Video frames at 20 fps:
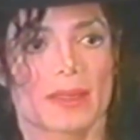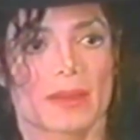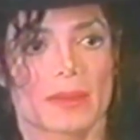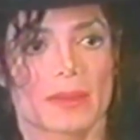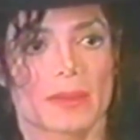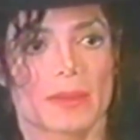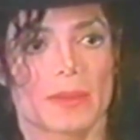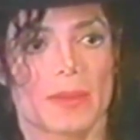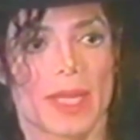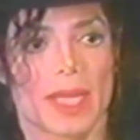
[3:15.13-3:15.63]
It
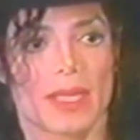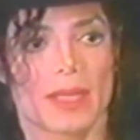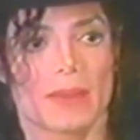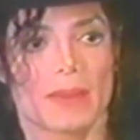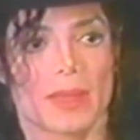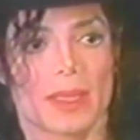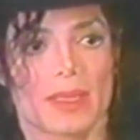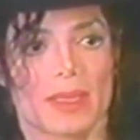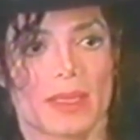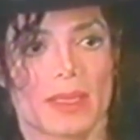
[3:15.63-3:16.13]
was pain in
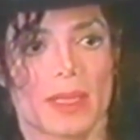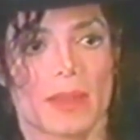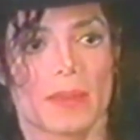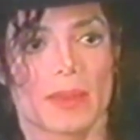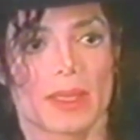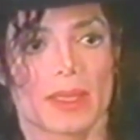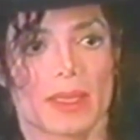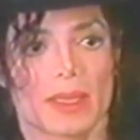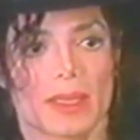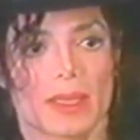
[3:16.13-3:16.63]
my
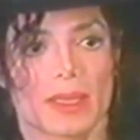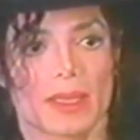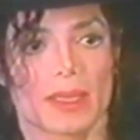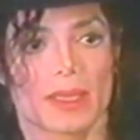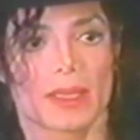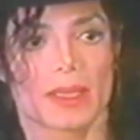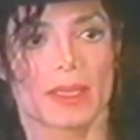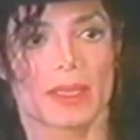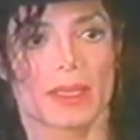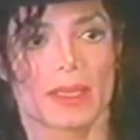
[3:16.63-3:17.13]
stomach
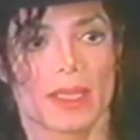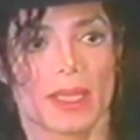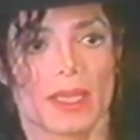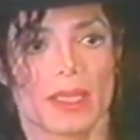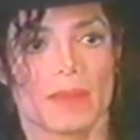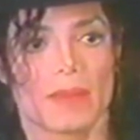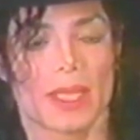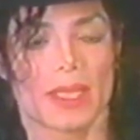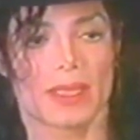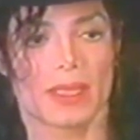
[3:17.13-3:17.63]
and
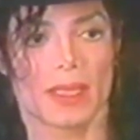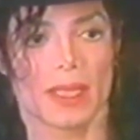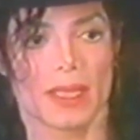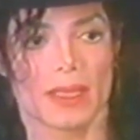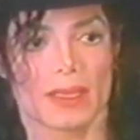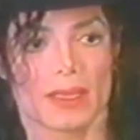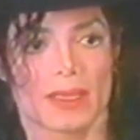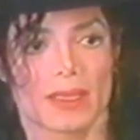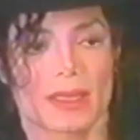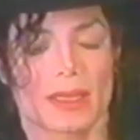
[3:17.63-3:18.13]
in my
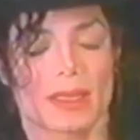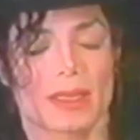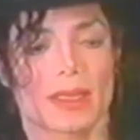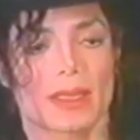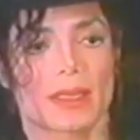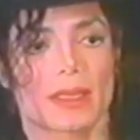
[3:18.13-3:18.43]
chest.